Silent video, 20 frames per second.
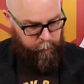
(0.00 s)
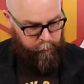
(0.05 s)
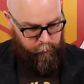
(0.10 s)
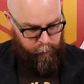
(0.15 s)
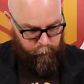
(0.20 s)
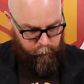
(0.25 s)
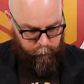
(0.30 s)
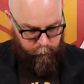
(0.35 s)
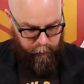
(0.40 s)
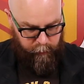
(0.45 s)
you
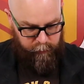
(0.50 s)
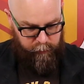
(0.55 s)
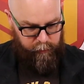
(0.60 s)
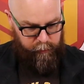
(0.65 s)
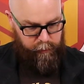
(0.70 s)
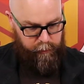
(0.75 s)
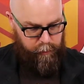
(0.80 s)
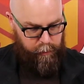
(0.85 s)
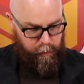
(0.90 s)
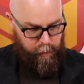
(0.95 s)
do
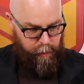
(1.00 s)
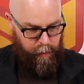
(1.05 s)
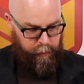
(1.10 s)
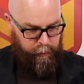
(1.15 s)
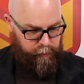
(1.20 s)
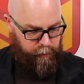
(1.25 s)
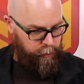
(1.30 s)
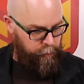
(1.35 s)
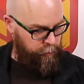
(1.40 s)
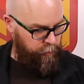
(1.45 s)
this, and
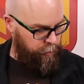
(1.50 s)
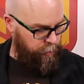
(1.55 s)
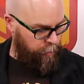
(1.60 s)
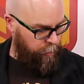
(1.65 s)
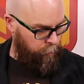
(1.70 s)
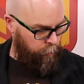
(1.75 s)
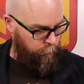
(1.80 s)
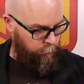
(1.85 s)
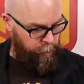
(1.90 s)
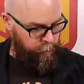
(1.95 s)
it sits
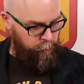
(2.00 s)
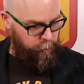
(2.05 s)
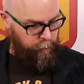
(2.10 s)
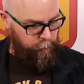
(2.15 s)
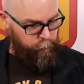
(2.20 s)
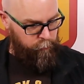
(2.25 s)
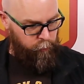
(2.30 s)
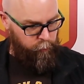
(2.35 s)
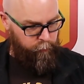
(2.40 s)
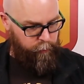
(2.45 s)
here, and you
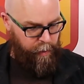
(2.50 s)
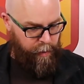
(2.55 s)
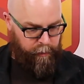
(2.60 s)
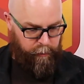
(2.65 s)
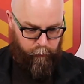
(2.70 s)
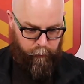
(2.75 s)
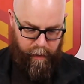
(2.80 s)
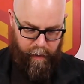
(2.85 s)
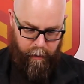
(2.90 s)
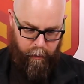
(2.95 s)
can move that
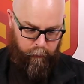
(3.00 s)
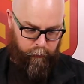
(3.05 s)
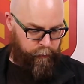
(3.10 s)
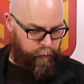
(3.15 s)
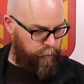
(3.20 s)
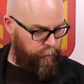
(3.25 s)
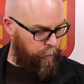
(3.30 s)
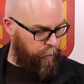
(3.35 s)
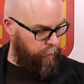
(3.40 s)
around,